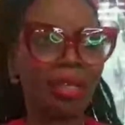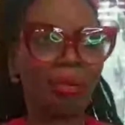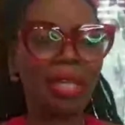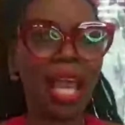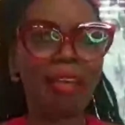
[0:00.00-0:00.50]

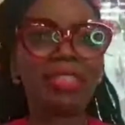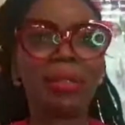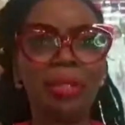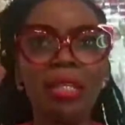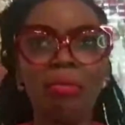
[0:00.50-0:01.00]
we have to
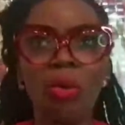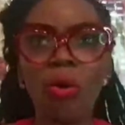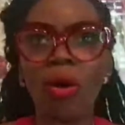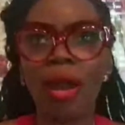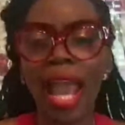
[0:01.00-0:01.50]
be
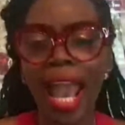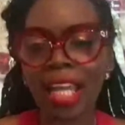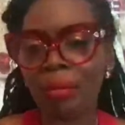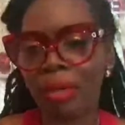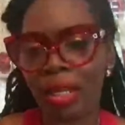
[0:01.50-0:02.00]
more
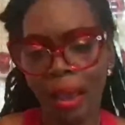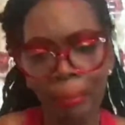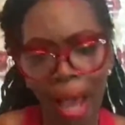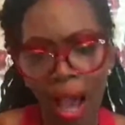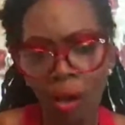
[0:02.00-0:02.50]
adamant
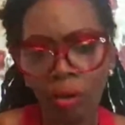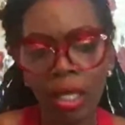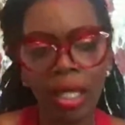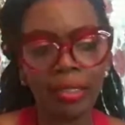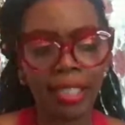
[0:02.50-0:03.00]
about
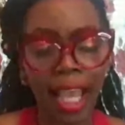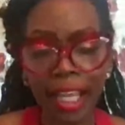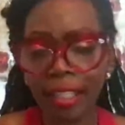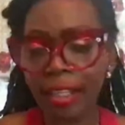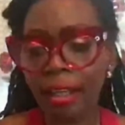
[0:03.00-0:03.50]

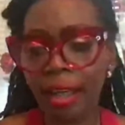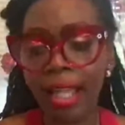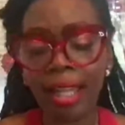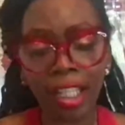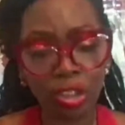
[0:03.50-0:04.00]
taking the
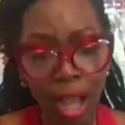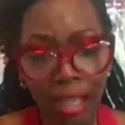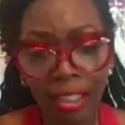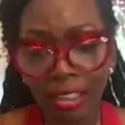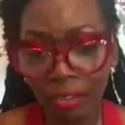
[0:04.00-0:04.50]

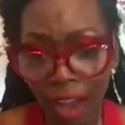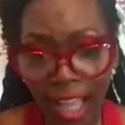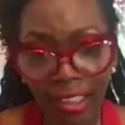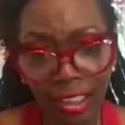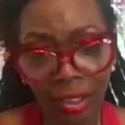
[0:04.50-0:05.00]
electronic
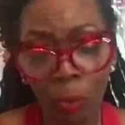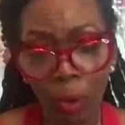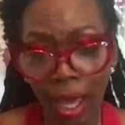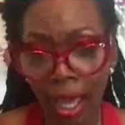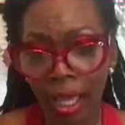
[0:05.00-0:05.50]
devices
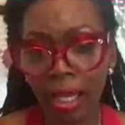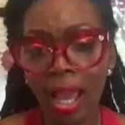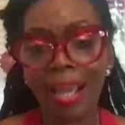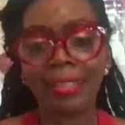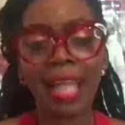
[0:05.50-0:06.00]
away,
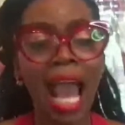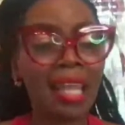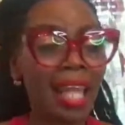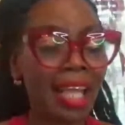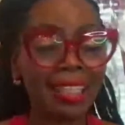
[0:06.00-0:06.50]

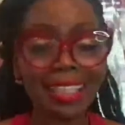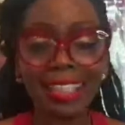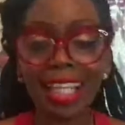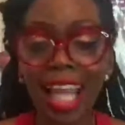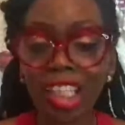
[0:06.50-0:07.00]
not letting these
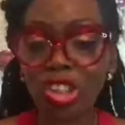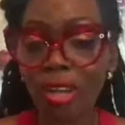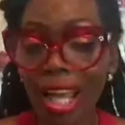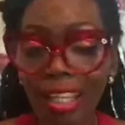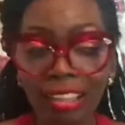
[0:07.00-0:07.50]

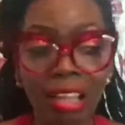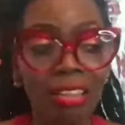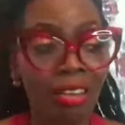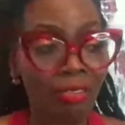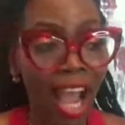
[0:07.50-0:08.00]
electronic
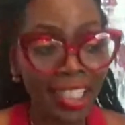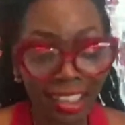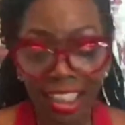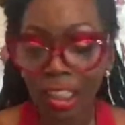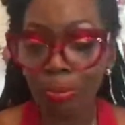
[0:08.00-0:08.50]

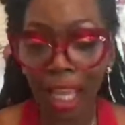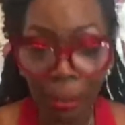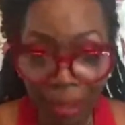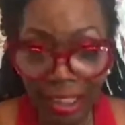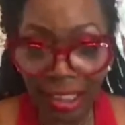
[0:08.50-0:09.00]
devices
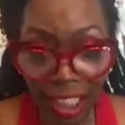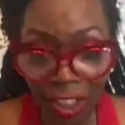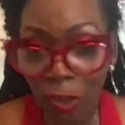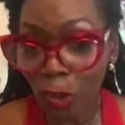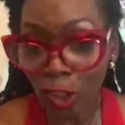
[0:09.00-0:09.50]

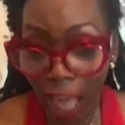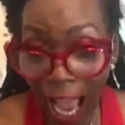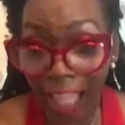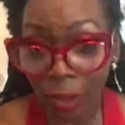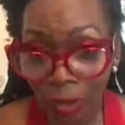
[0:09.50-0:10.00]
babysit your
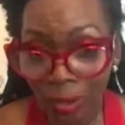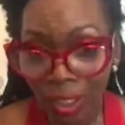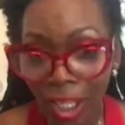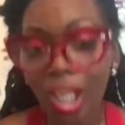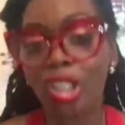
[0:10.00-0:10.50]
child.
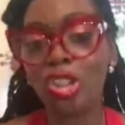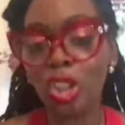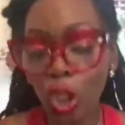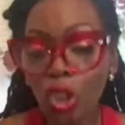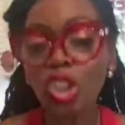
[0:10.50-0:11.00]

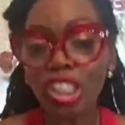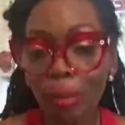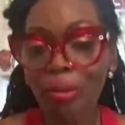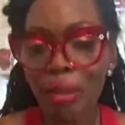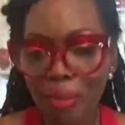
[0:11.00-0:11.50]
You
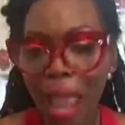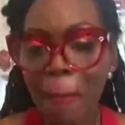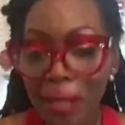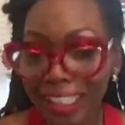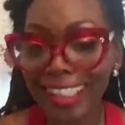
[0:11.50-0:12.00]
should be
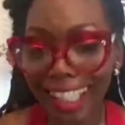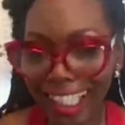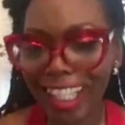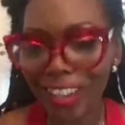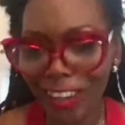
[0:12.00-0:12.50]

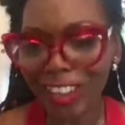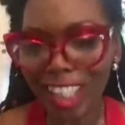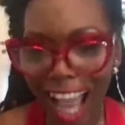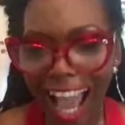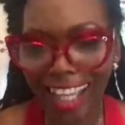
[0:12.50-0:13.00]
babysitting your
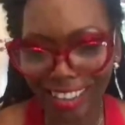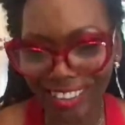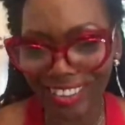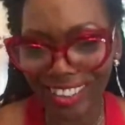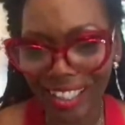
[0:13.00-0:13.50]

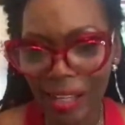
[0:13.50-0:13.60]
child.